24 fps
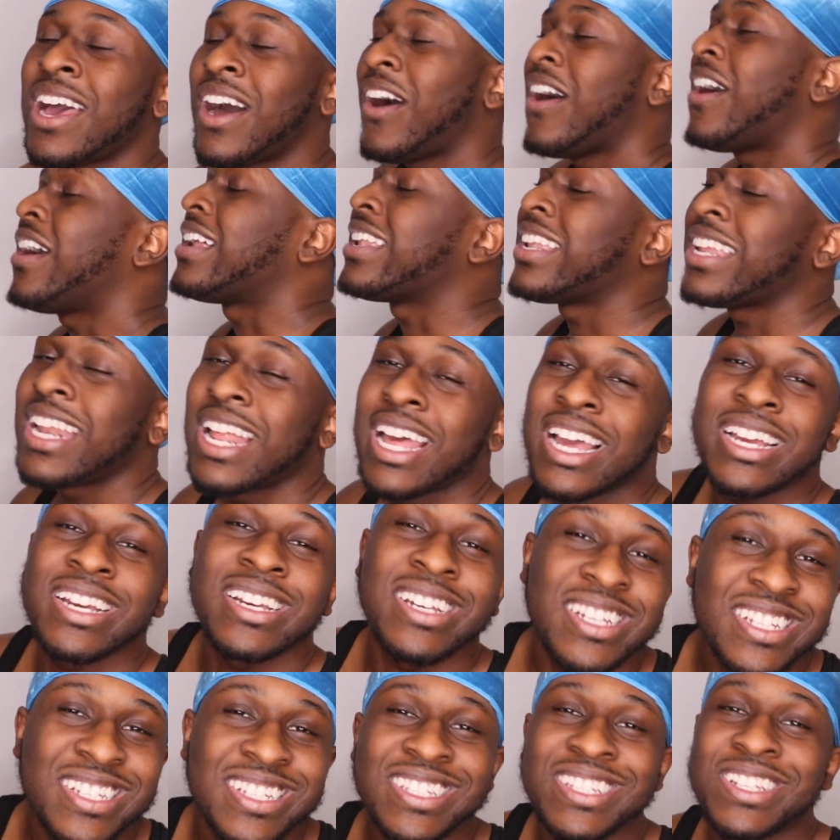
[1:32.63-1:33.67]
all of that
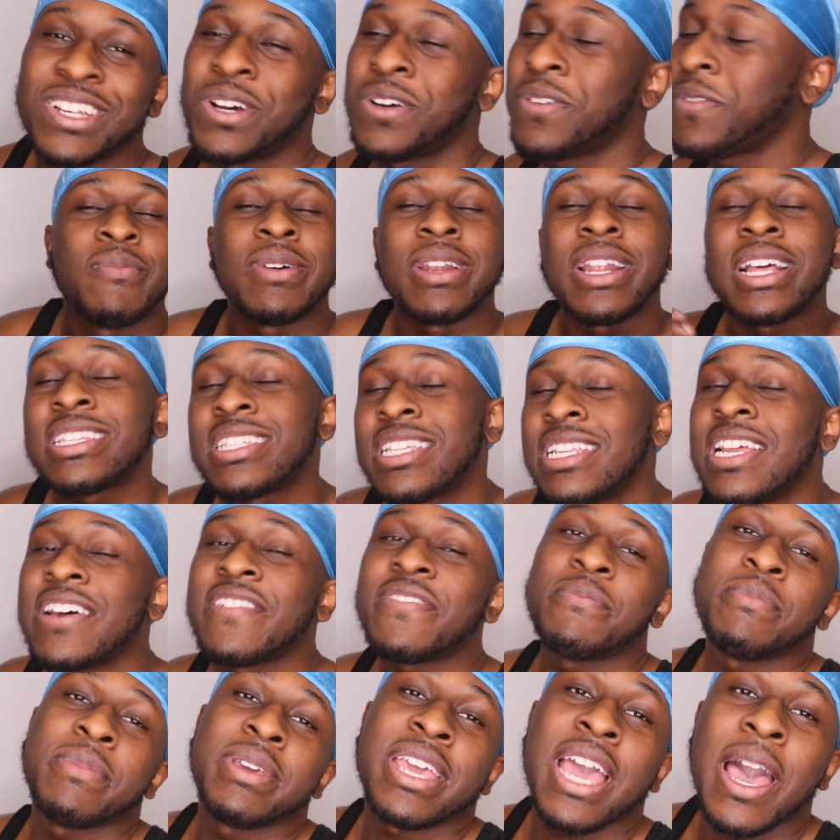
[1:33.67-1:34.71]
good stuff. But that's
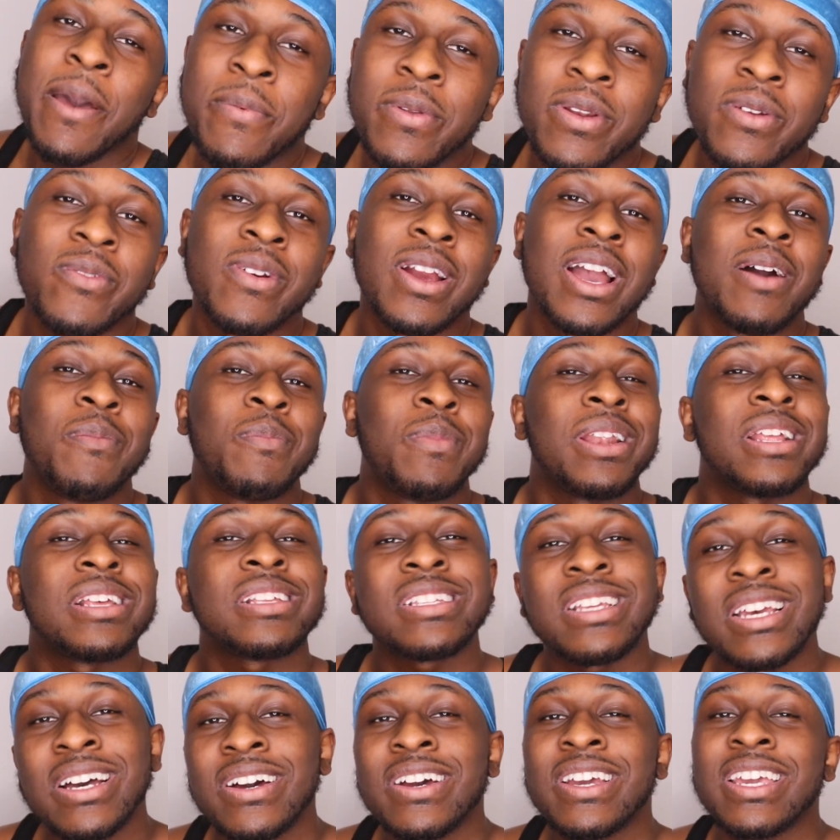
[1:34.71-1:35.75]
enough of me yapping around, man. Let's
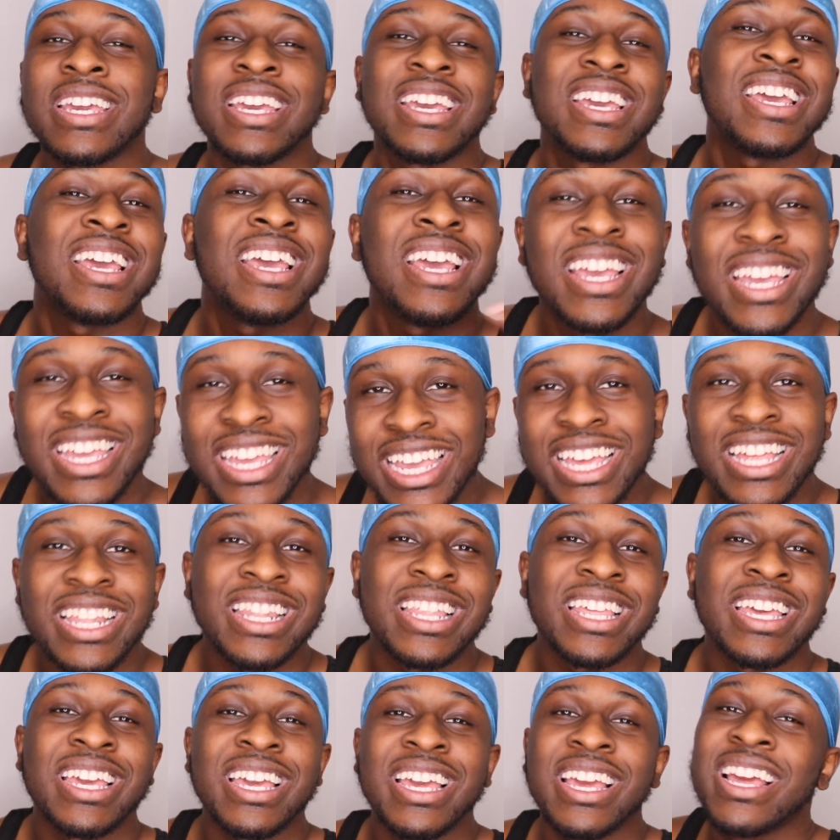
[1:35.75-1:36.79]
go ahead, get
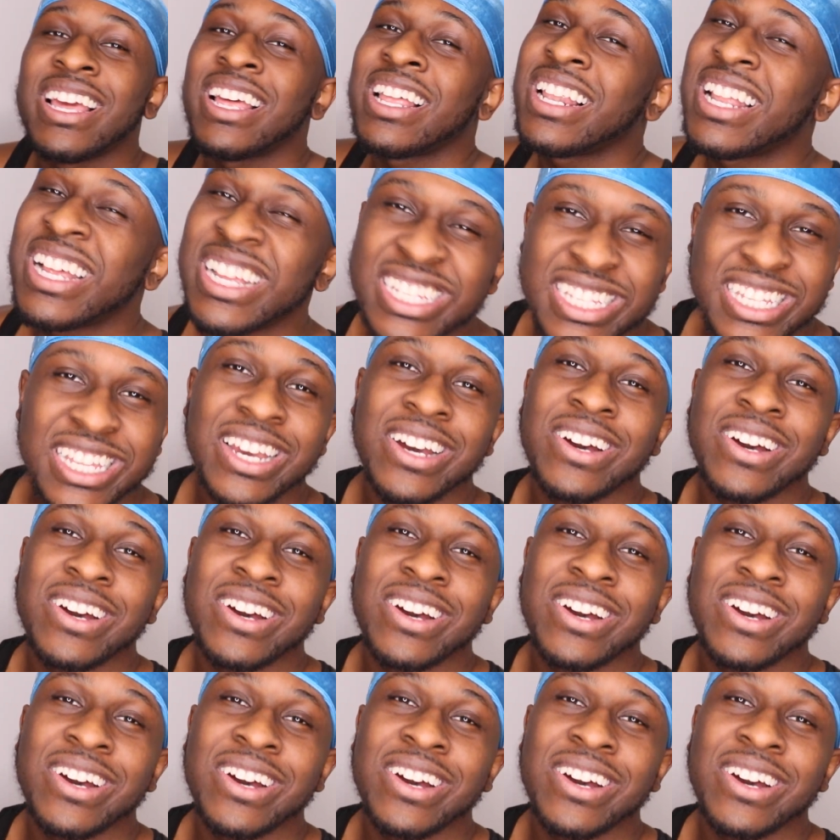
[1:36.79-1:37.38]
lit. Let's go.